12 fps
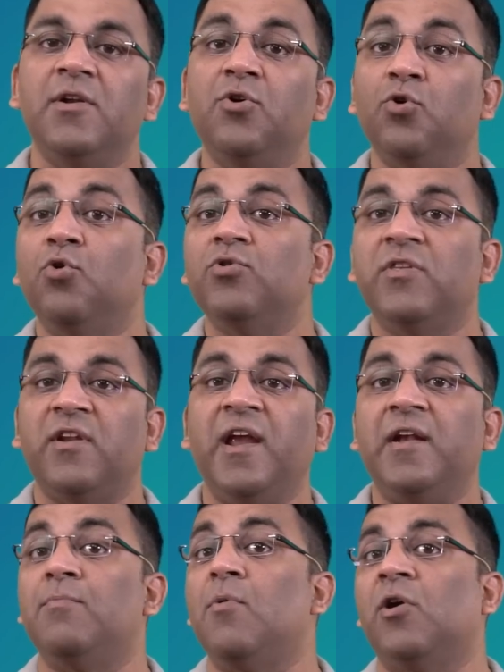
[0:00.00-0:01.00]
growth
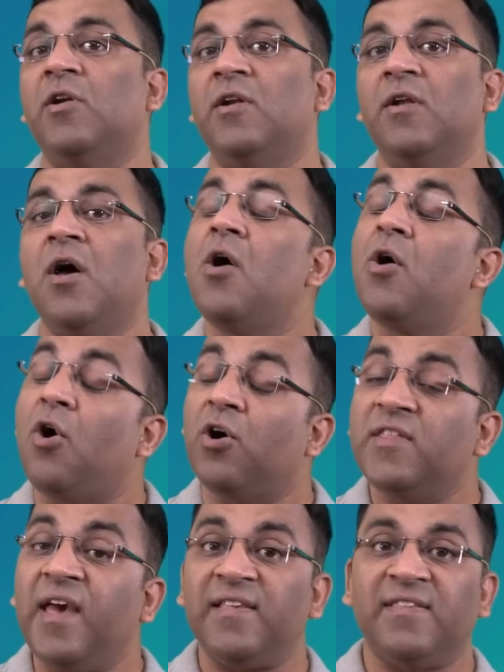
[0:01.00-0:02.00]
rate model, or
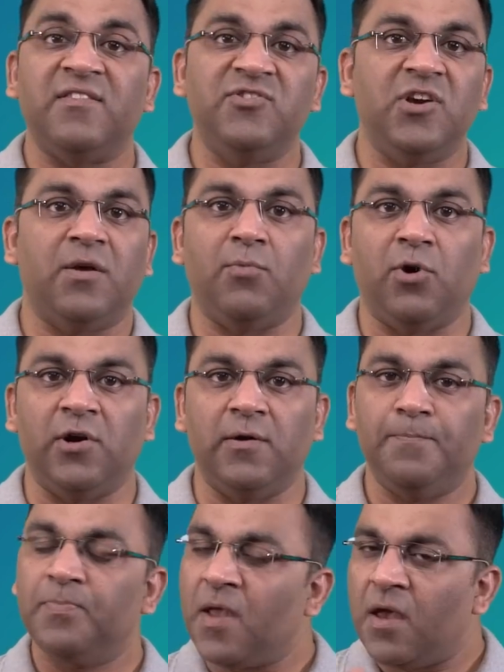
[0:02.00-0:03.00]
the SSGR model.
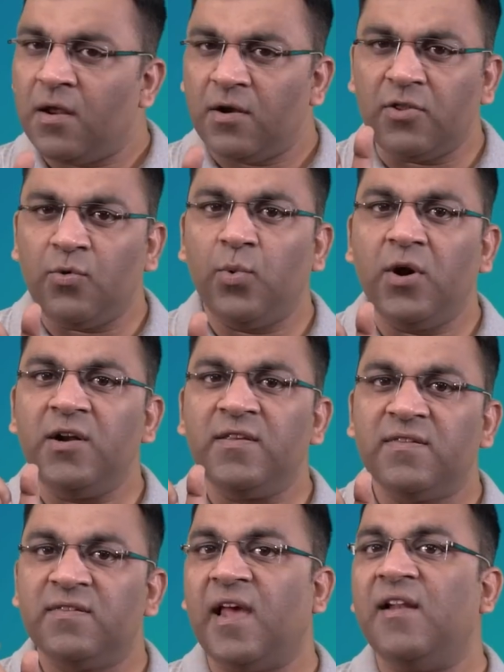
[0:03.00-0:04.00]
Now, the word
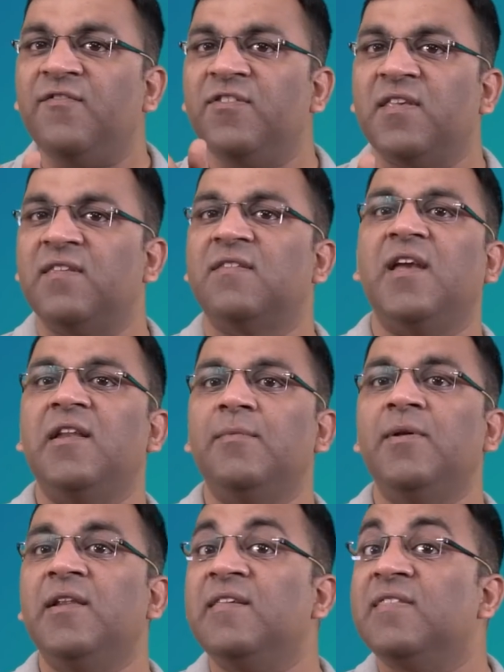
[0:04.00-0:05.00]

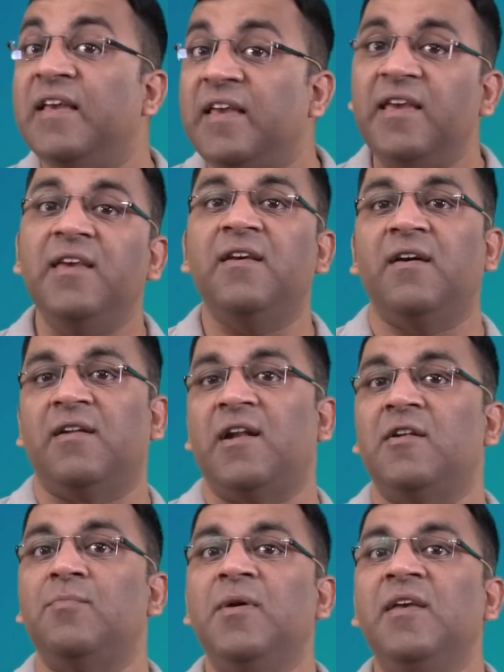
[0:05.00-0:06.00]
self-sustainable is the key here,
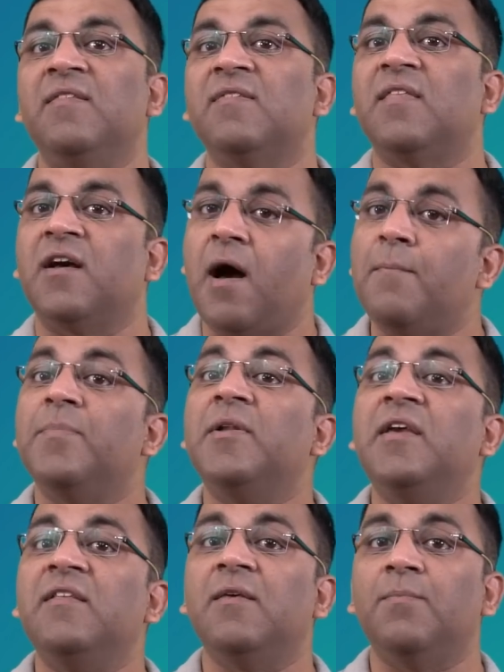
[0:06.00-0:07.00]
and it means the
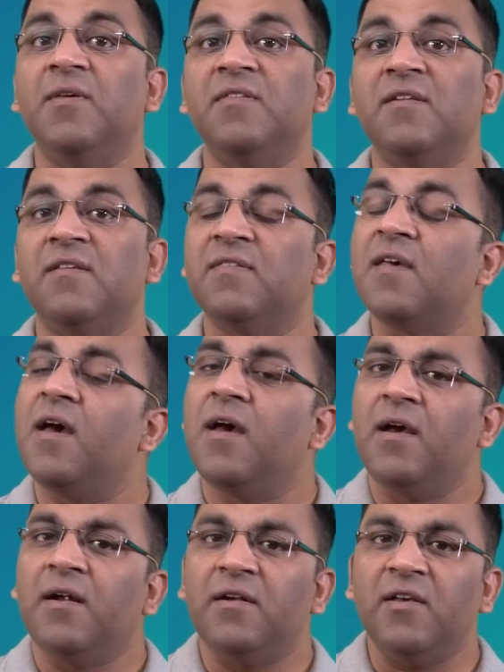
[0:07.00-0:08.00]
company, the business,
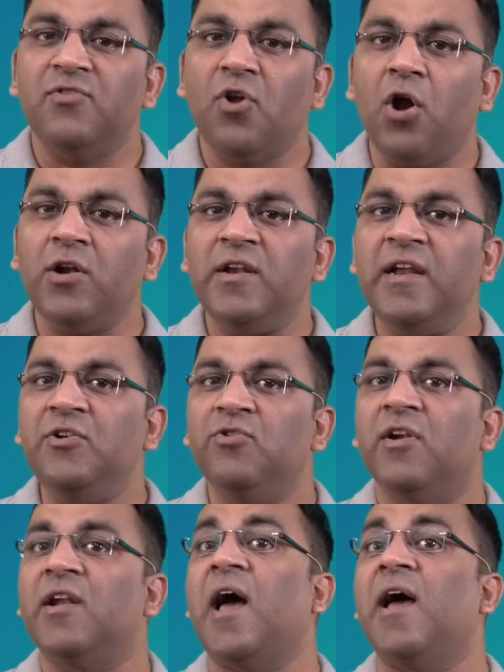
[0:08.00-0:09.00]
does not need to
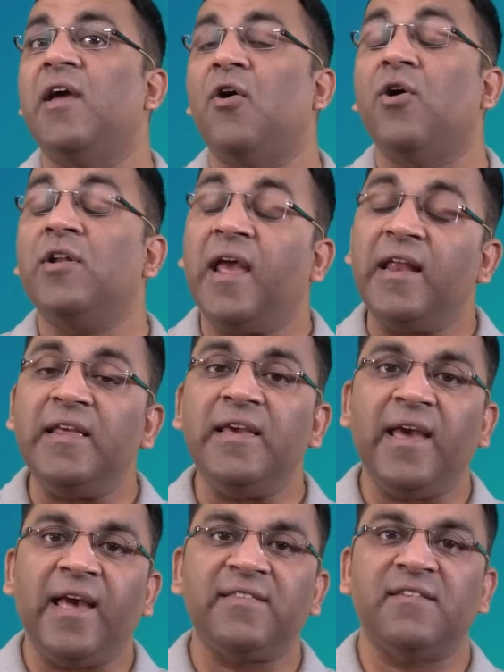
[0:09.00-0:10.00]
rely on
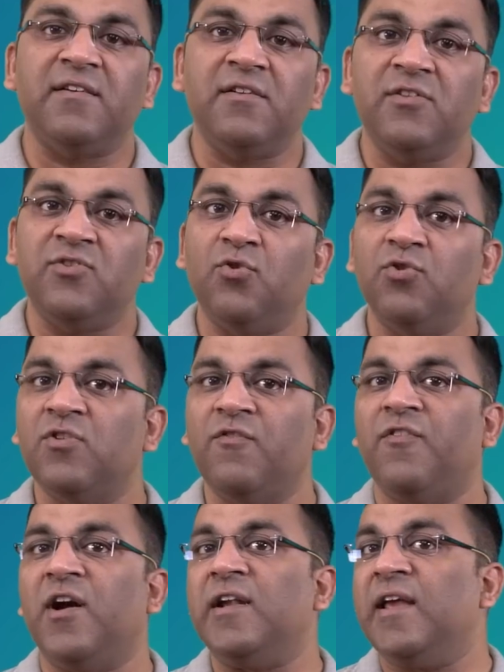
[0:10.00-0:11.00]
any external source of
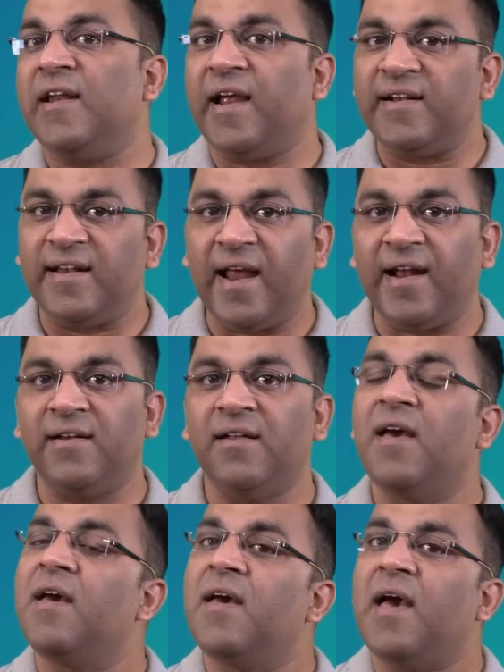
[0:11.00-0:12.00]
funding like debt,
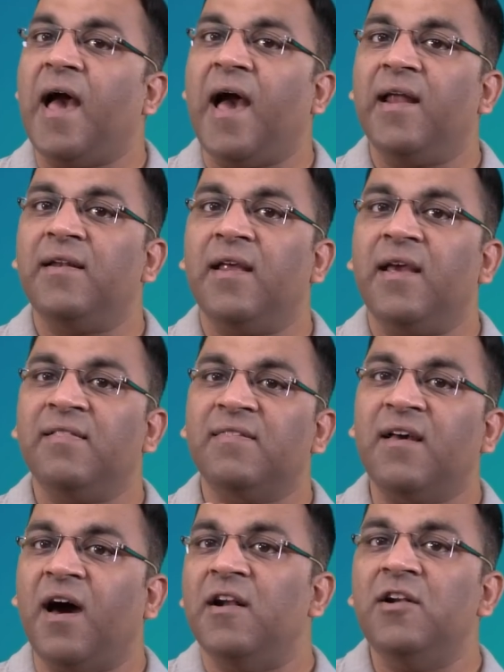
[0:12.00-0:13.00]
and its
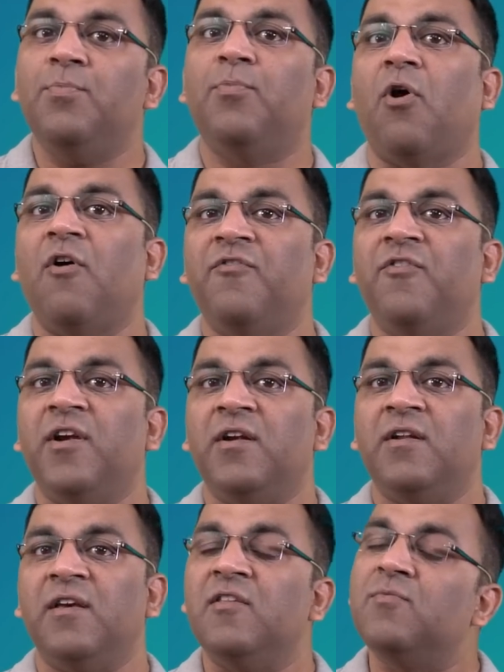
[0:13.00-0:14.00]
current
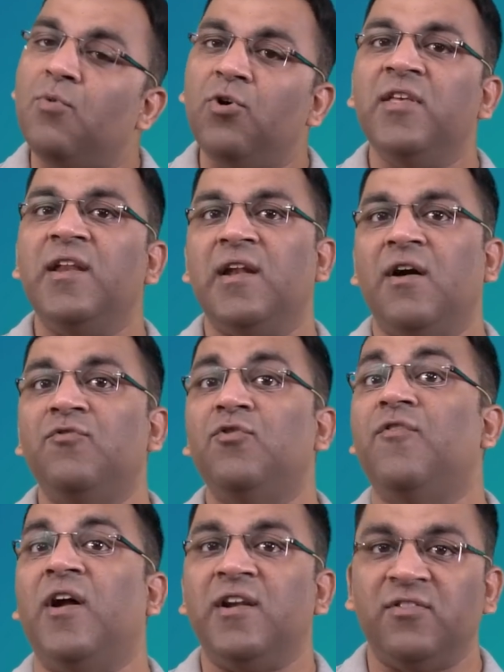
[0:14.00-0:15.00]
profit is more than enough to
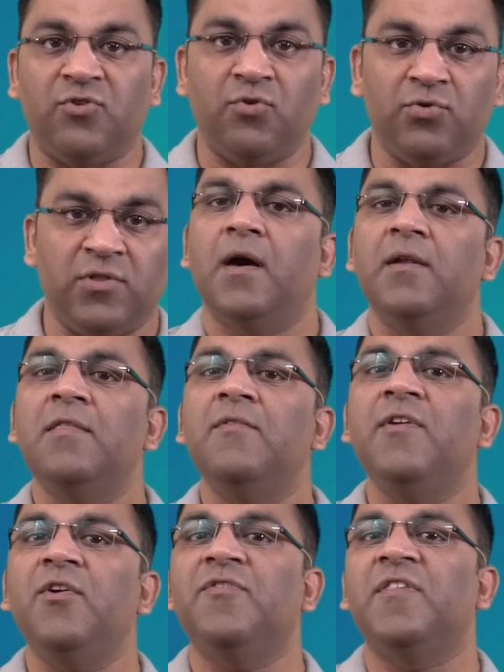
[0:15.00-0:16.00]
fund its growth. Another
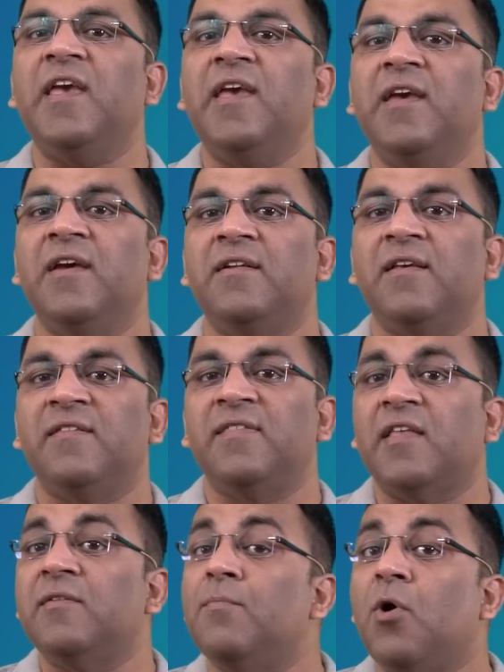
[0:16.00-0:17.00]
way of saying it is
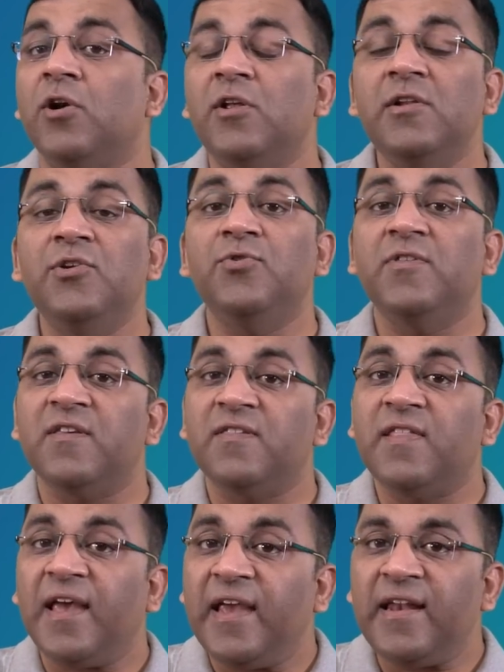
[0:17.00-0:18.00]
that the model uses
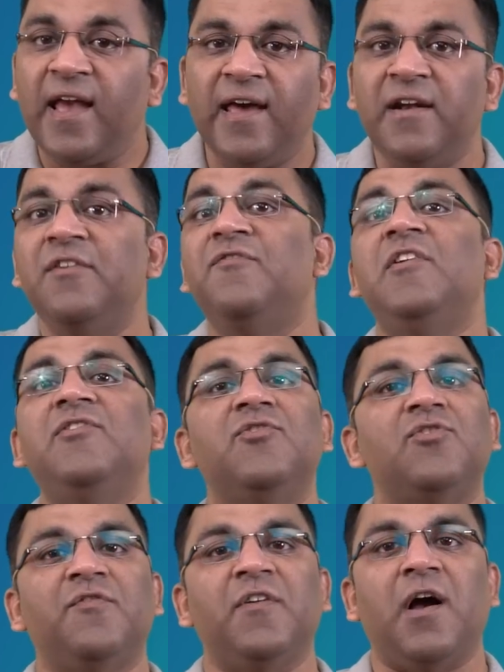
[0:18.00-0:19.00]
the inherent
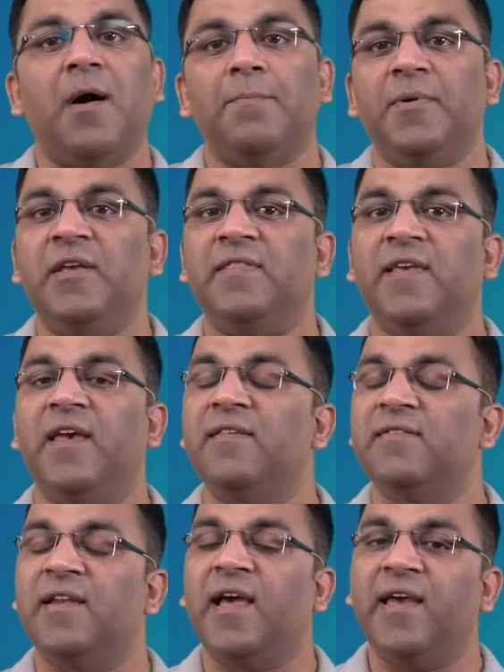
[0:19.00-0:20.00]
features of a company,
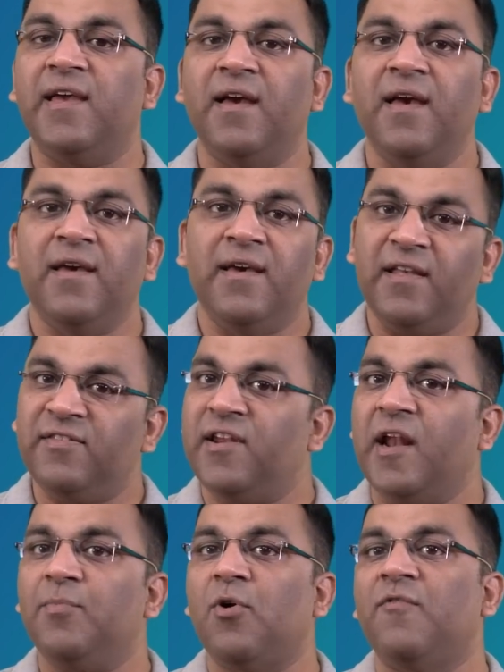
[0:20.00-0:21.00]
things like its
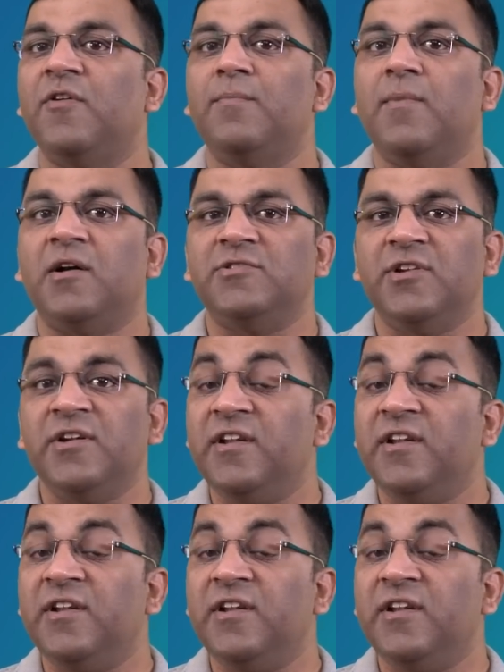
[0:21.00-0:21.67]
net profit margin,